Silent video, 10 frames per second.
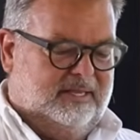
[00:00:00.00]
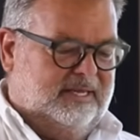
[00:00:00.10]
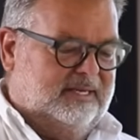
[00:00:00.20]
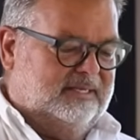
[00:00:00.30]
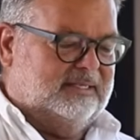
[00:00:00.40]

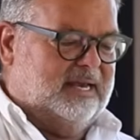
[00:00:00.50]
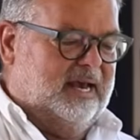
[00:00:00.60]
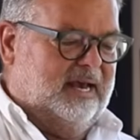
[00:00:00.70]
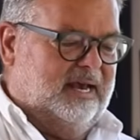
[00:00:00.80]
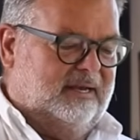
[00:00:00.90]
these
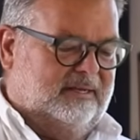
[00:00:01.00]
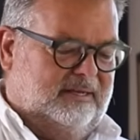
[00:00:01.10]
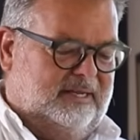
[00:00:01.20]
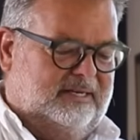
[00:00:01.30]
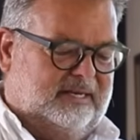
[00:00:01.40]

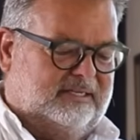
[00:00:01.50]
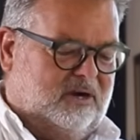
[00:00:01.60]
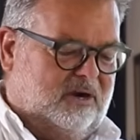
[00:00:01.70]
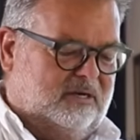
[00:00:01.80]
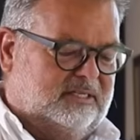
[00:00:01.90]
index
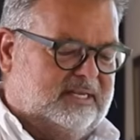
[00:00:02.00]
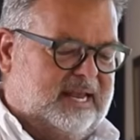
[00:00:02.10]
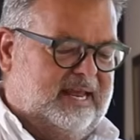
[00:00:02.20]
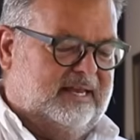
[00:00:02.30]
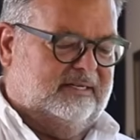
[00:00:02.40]
cards
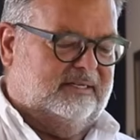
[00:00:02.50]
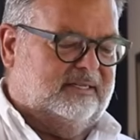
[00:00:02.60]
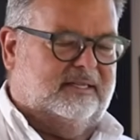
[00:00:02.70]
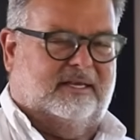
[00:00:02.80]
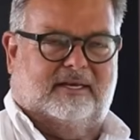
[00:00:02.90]
and
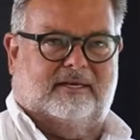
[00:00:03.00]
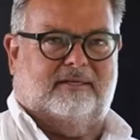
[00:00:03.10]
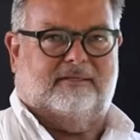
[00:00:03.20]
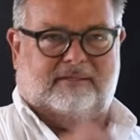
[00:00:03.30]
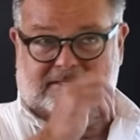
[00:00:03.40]
the
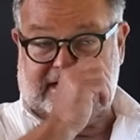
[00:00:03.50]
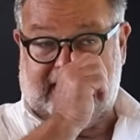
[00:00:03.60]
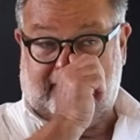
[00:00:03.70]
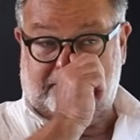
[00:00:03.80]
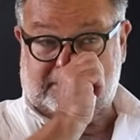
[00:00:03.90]

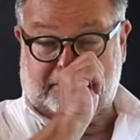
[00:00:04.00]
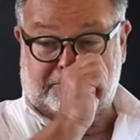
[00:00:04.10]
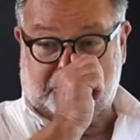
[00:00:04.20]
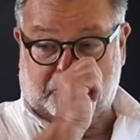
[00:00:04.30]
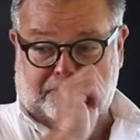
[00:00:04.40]
tabs,
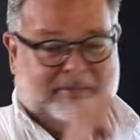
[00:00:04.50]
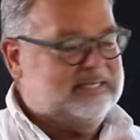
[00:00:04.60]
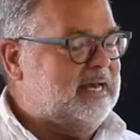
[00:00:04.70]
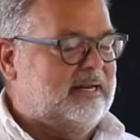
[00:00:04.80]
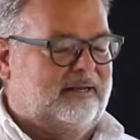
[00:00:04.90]
so
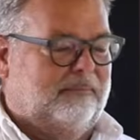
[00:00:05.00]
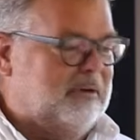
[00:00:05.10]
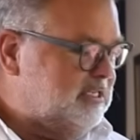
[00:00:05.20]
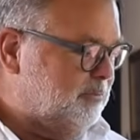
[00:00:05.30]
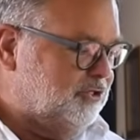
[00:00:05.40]
it's not
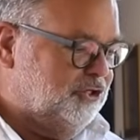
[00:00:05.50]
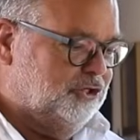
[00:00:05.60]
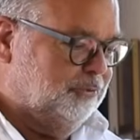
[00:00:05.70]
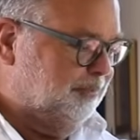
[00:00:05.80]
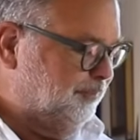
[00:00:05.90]
impossible to do.